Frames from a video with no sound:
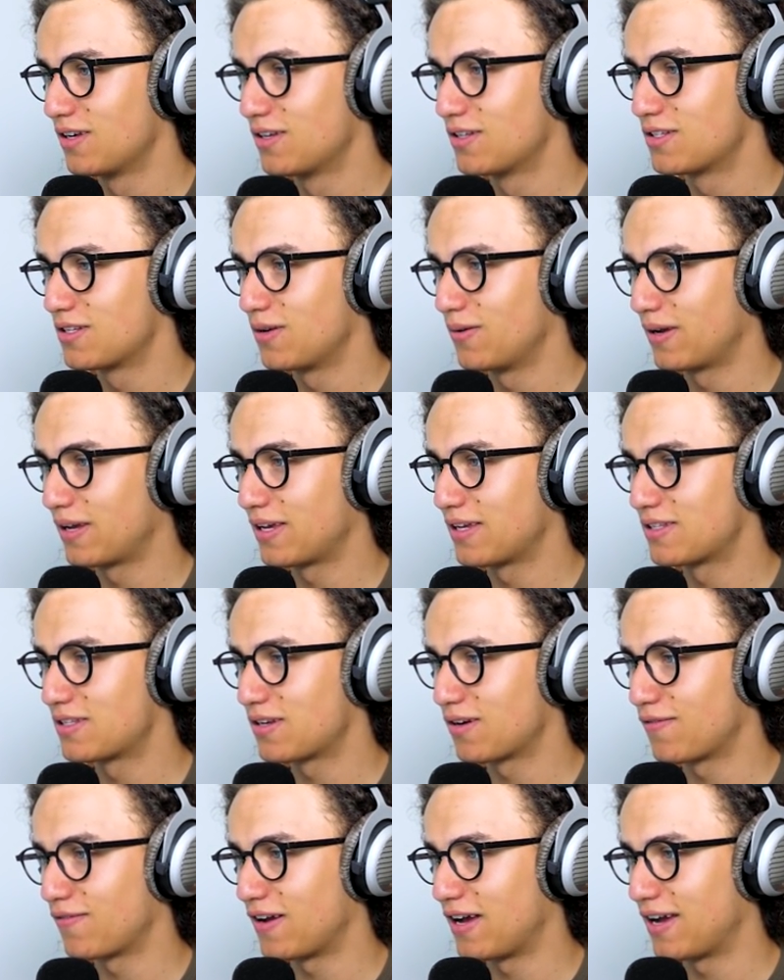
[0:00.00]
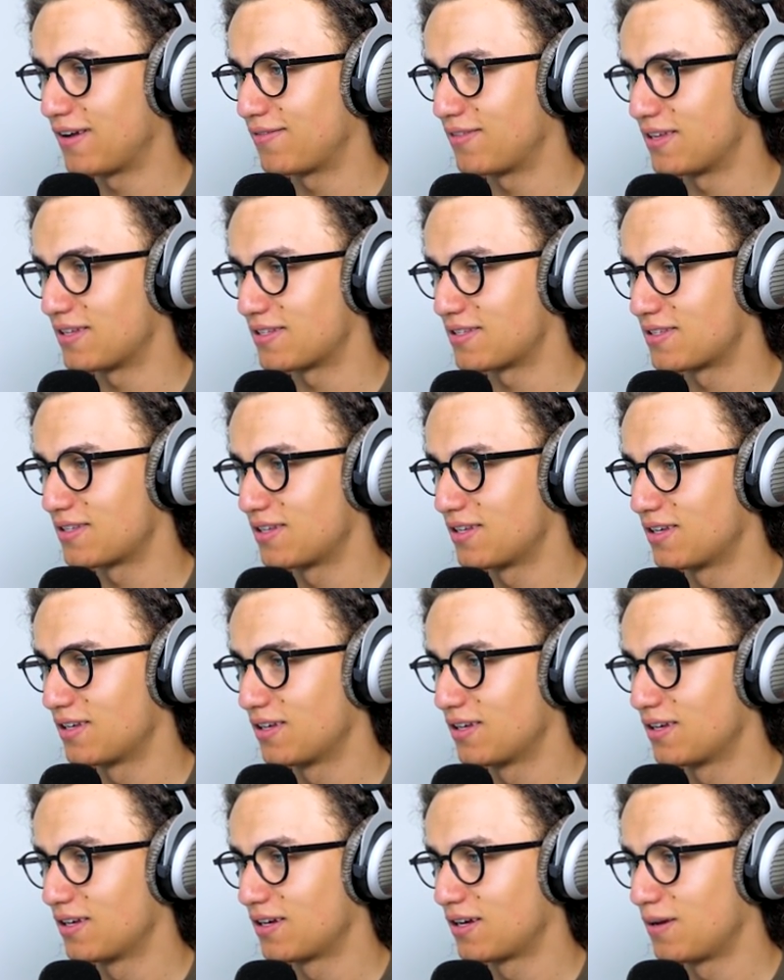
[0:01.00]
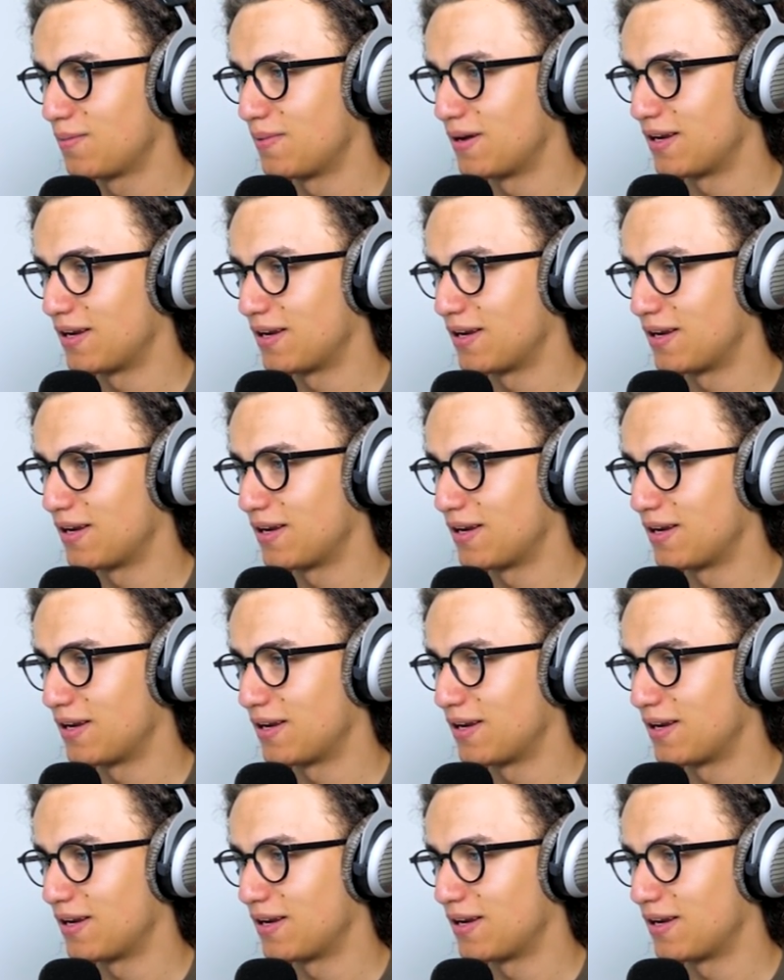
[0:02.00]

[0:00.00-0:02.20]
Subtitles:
So we can survive this. Come